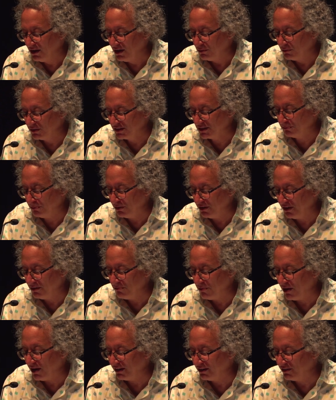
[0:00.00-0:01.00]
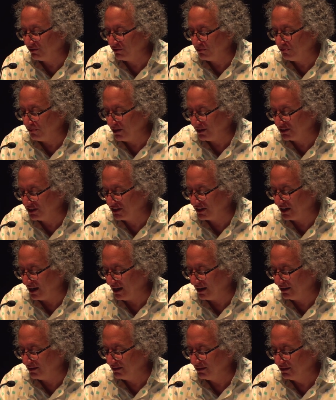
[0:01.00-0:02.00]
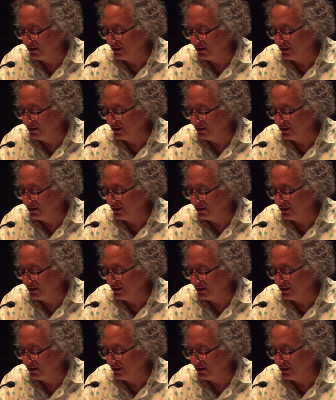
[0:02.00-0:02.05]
was put in mind of a mugshot,